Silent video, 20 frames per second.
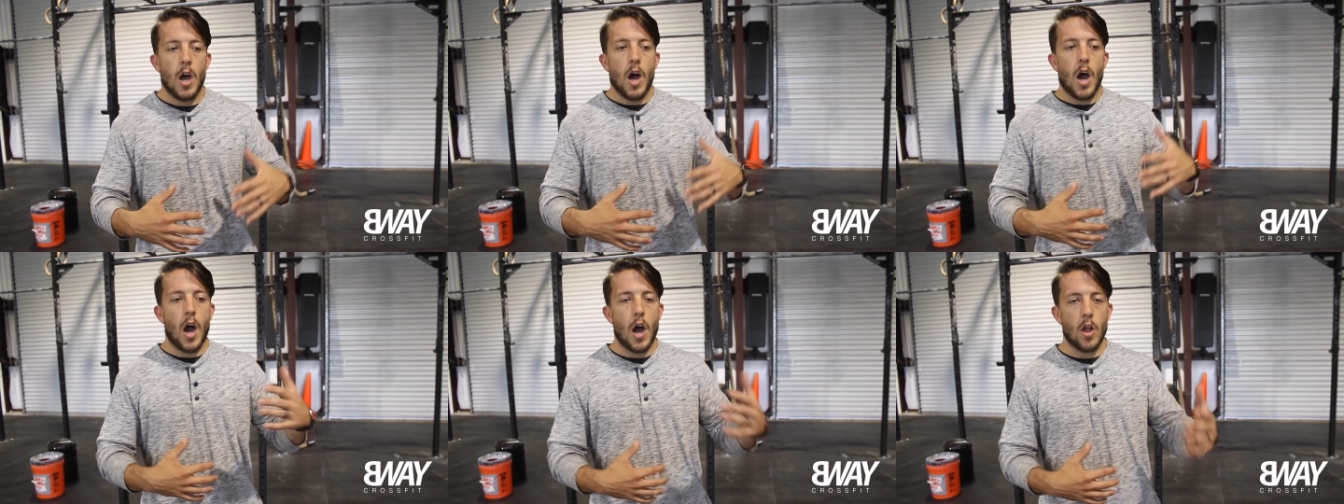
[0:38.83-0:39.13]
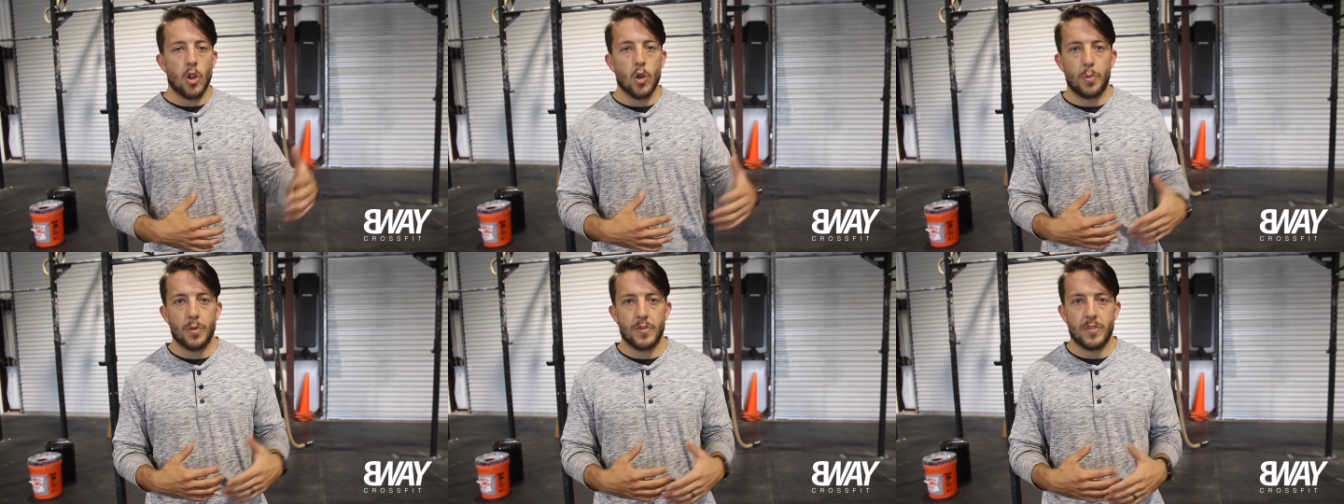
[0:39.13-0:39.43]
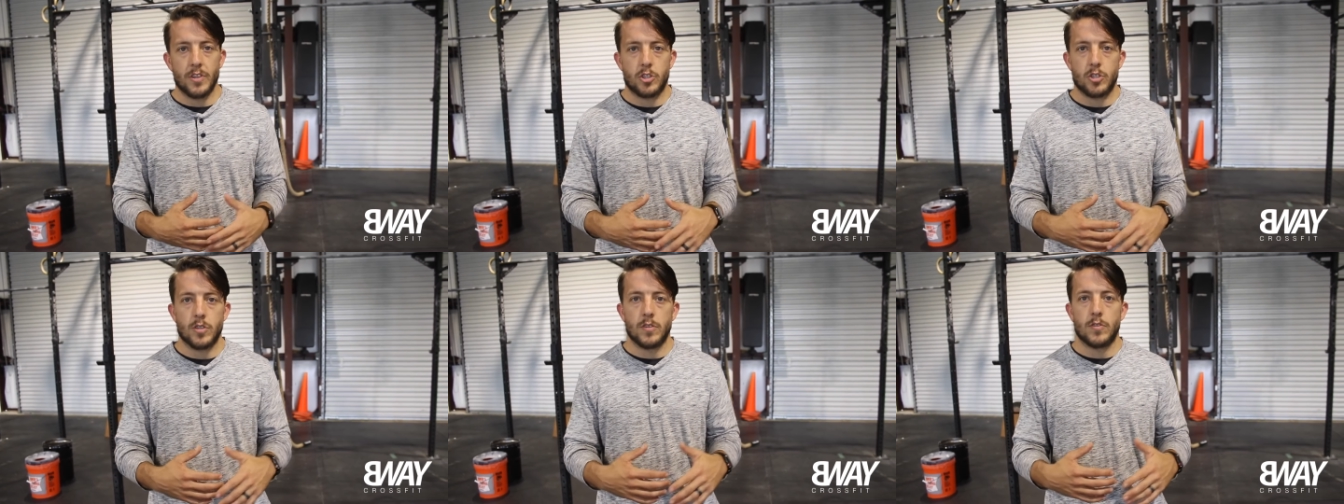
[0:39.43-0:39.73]
hollow
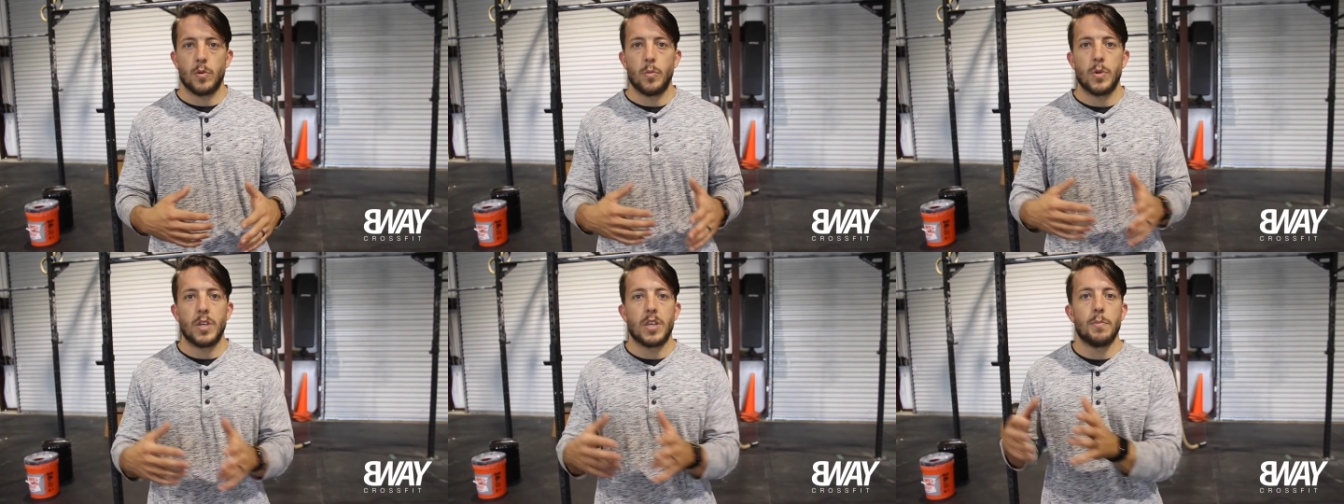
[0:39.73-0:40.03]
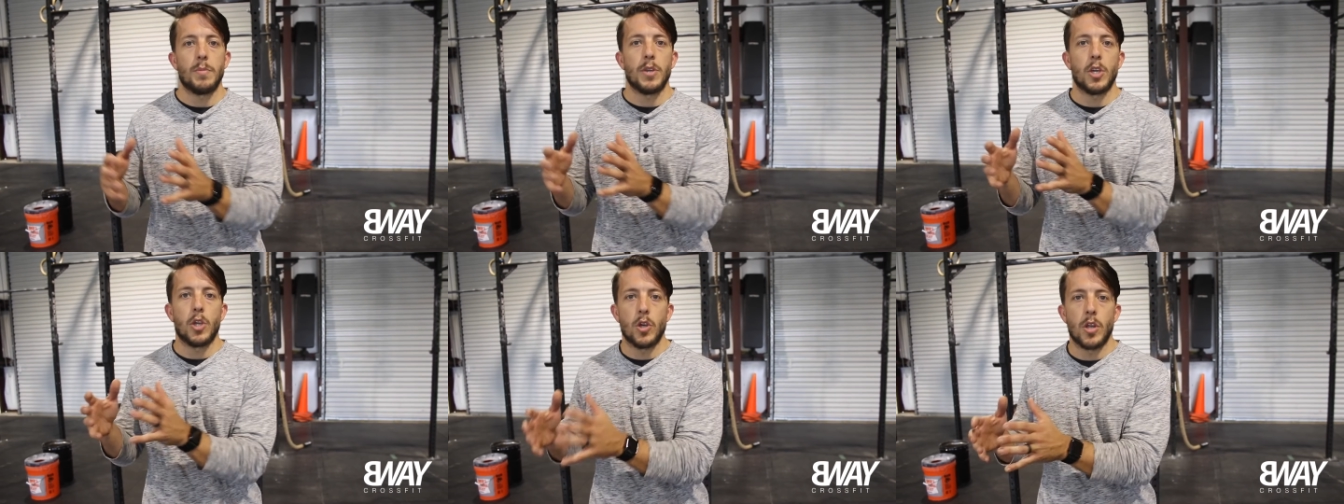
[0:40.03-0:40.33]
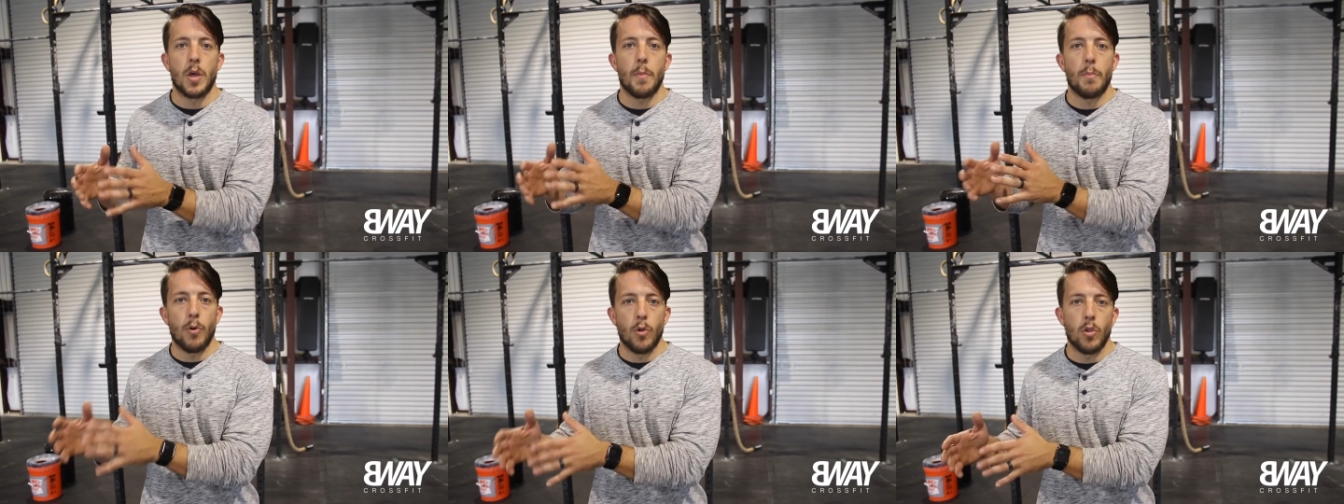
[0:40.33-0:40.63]
positions so we can be good
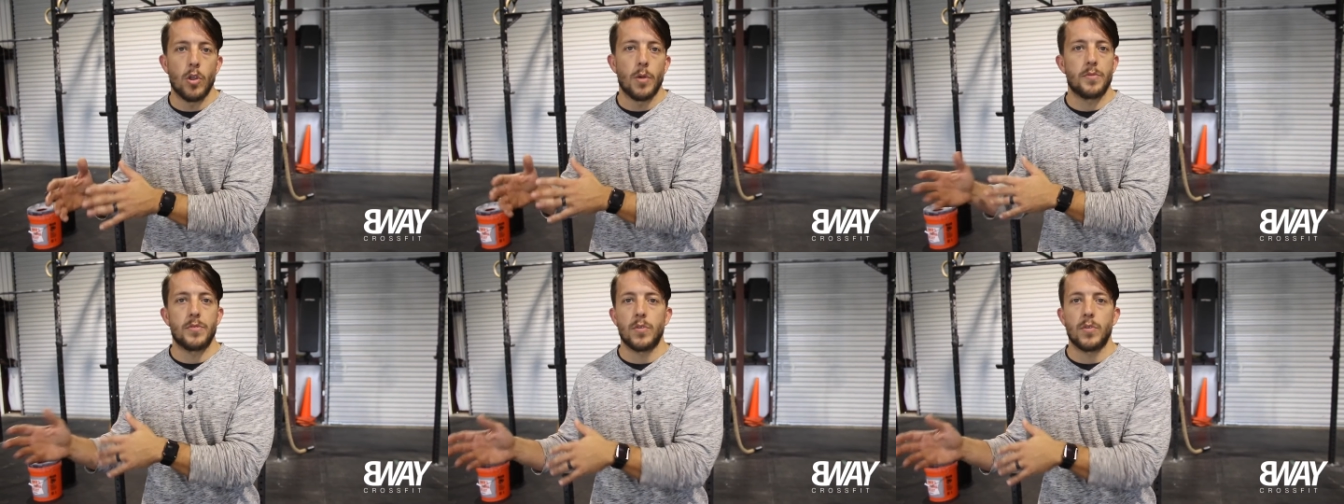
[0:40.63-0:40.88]
at pull ups,